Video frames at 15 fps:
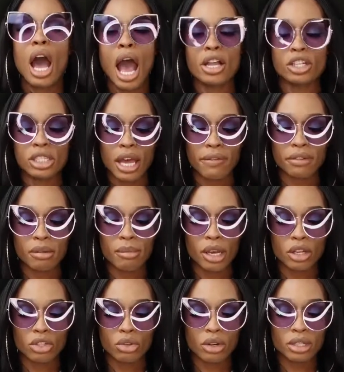I just have to
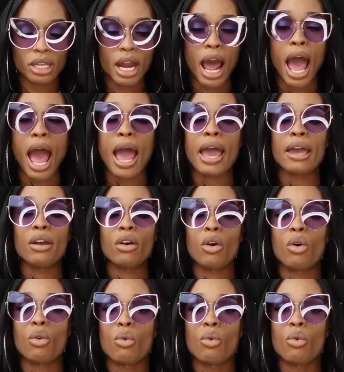make sure that I,